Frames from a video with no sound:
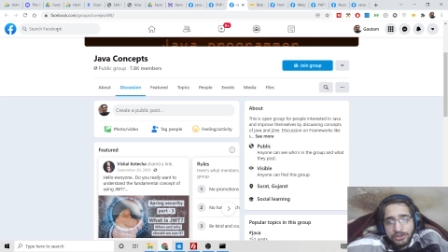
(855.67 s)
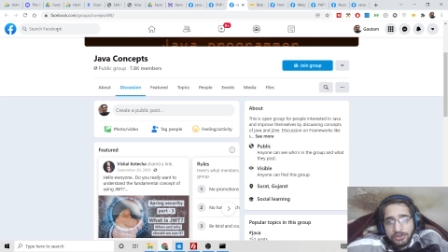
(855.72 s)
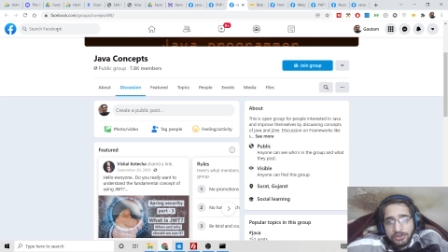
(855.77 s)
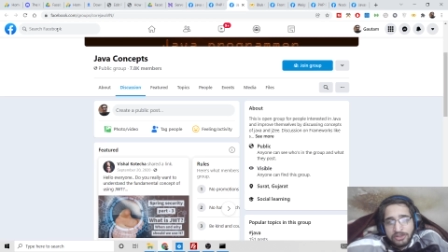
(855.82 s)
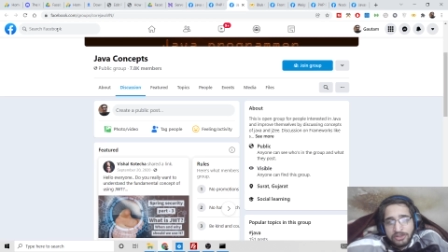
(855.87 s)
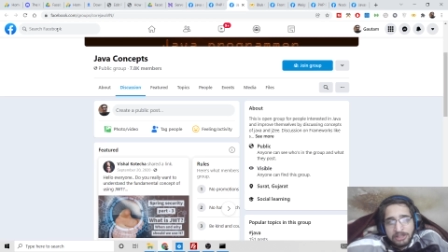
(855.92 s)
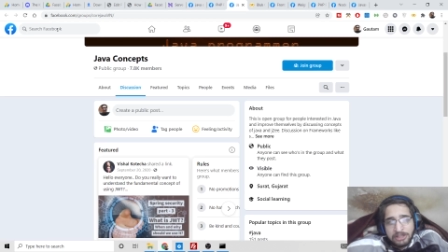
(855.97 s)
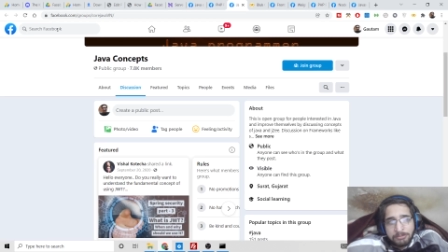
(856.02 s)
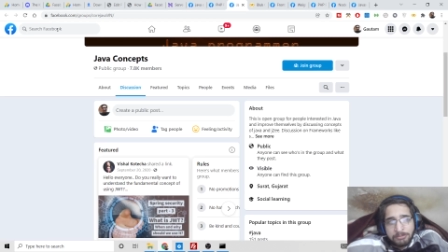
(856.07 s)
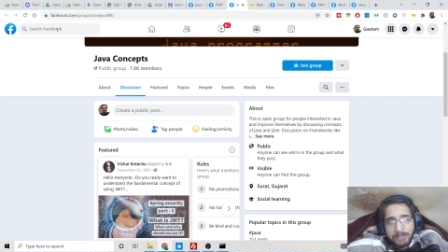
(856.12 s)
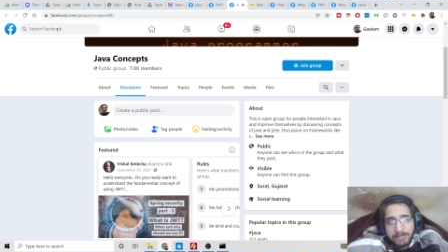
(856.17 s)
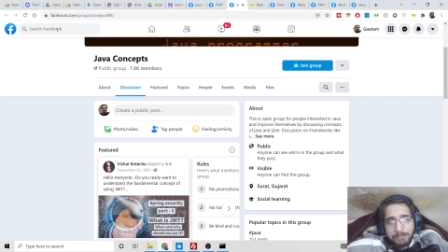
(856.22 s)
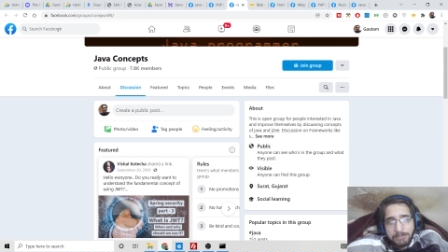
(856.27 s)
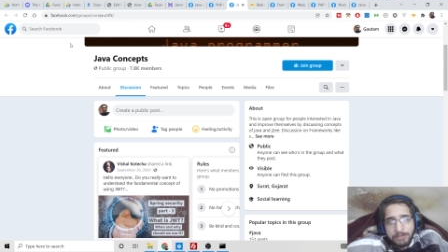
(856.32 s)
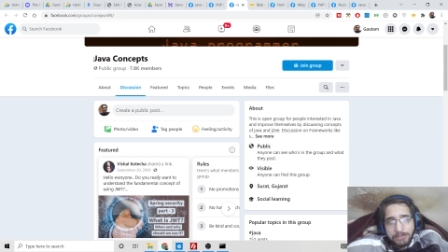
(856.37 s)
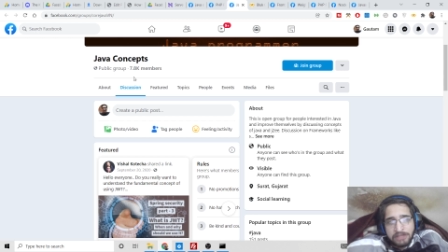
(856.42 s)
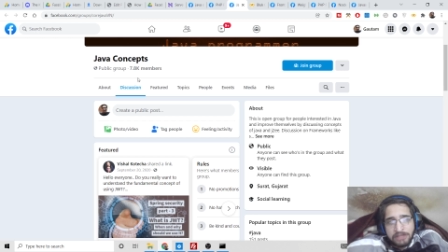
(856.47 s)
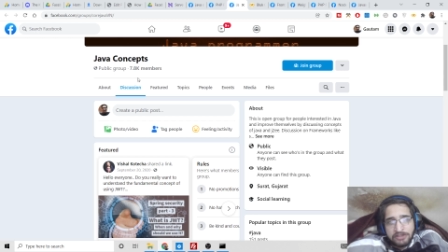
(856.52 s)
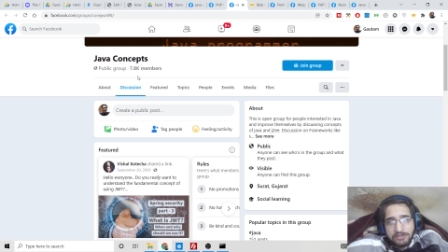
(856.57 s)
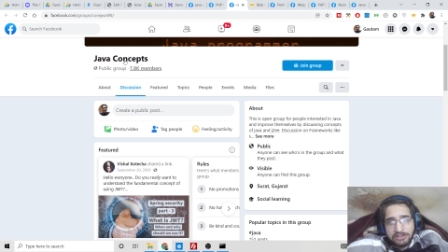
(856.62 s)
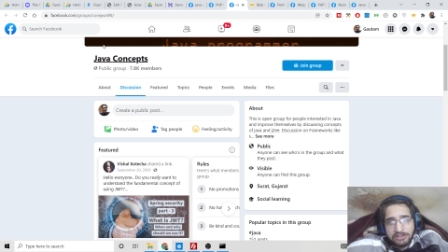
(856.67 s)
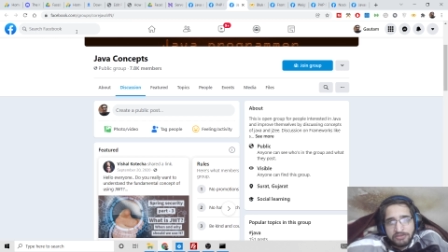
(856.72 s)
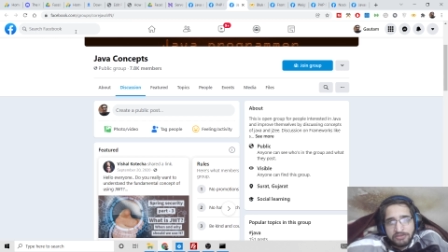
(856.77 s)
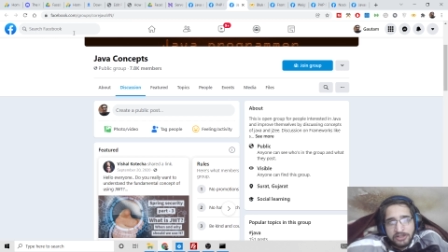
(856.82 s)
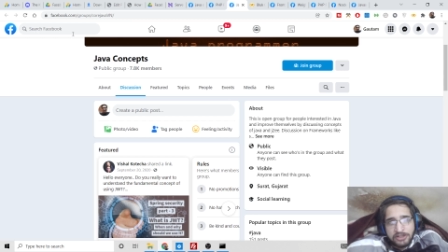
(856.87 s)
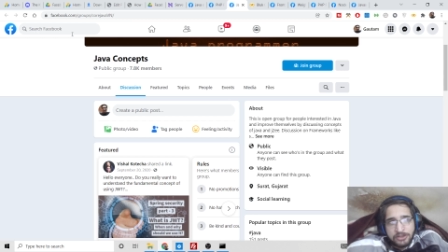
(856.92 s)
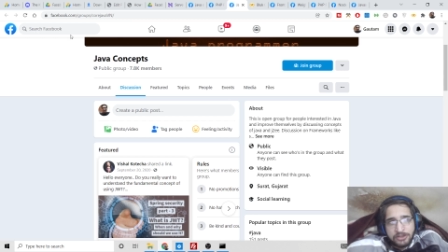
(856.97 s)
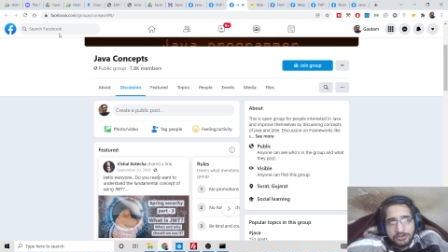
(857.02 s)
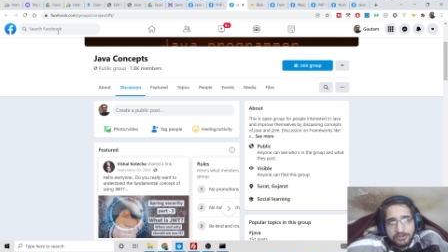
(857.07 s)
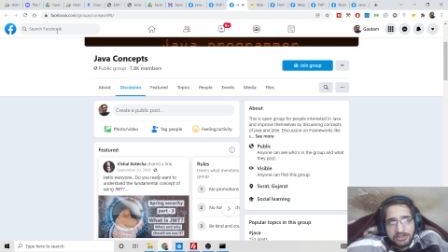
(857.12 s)
you in the my previous
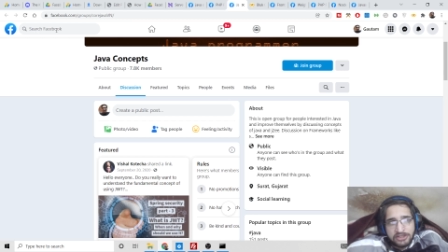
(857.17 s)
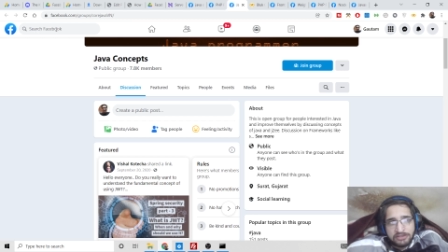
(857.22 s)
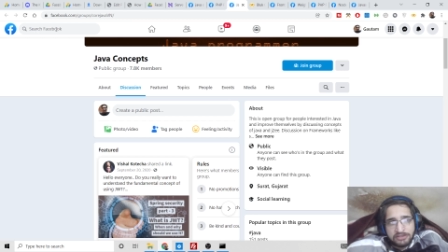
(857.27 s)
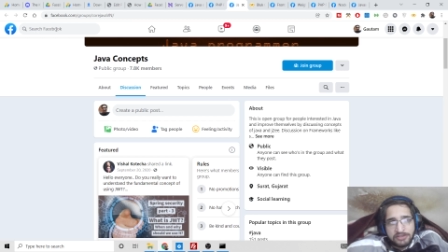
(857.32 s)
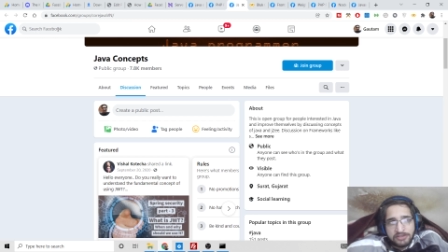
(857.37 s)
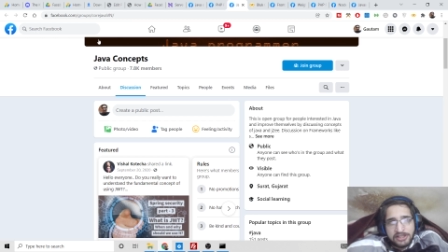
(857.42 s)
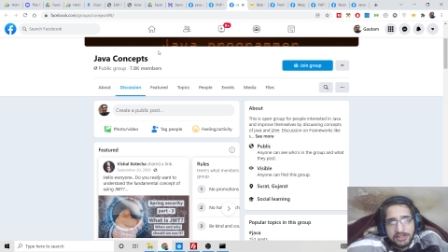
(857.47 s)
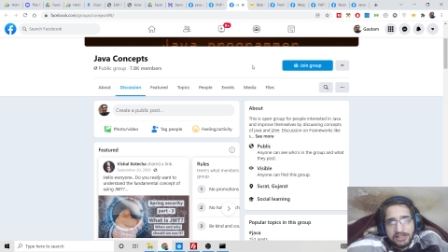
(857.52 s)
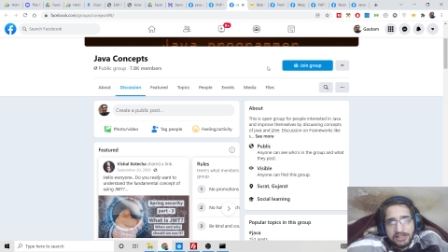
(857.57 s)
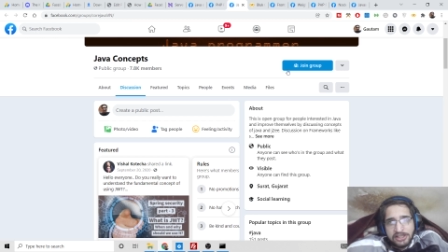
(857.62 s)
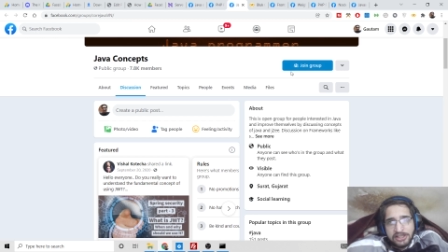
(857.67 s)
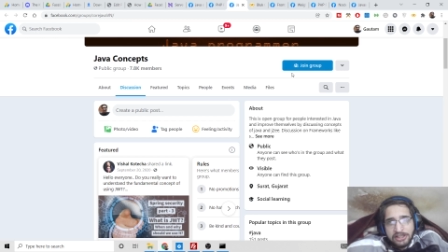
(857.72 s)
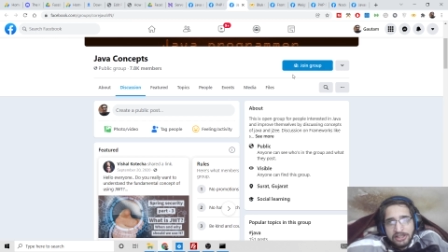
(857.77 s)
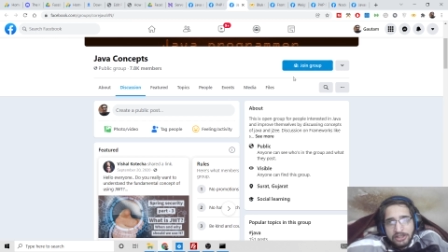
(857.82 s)
videos as well.